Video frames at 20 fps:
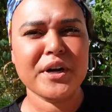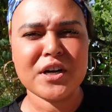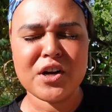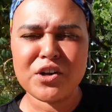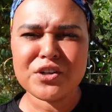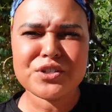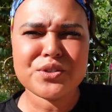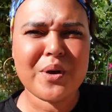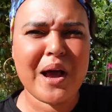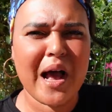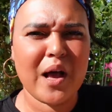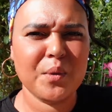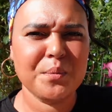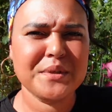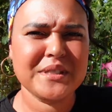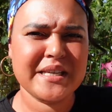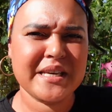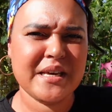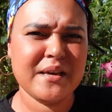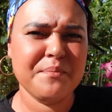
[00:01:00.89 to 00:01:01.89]
also
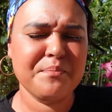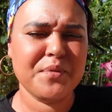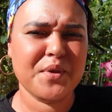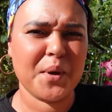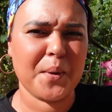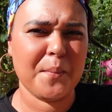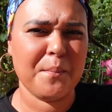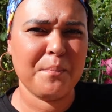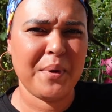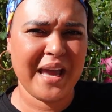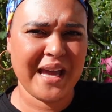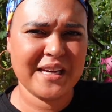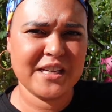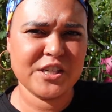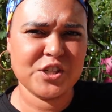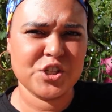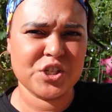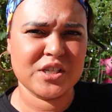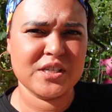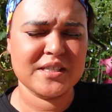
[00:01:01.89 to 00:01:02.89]
helps keep the
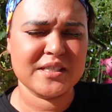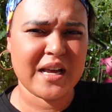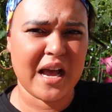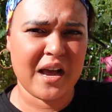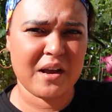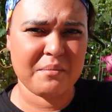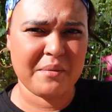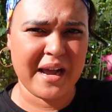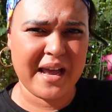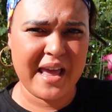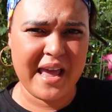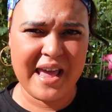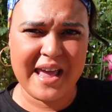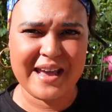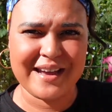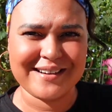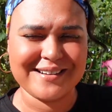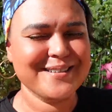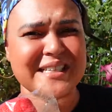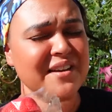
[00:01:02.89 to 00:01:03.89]
bandages on my hand.